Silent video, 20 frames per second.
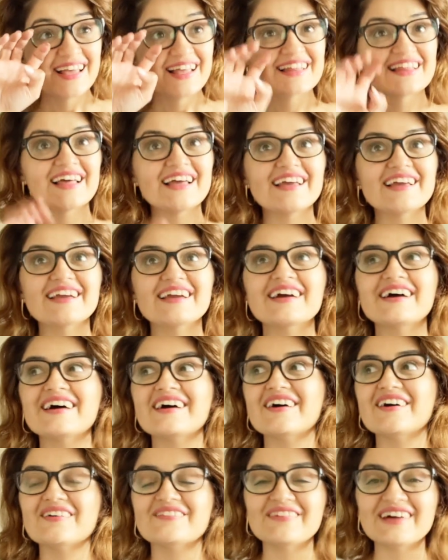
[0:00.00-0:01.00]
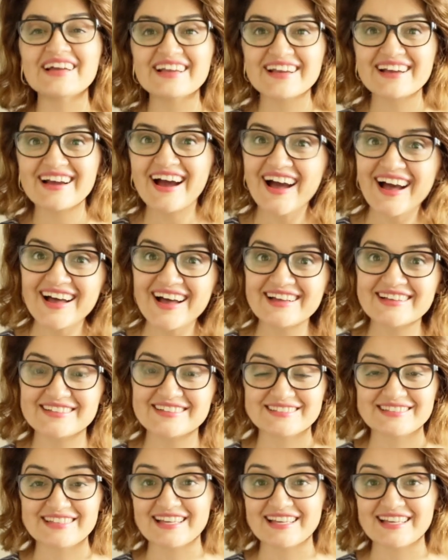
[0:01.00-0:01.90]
Like, oh my gosh.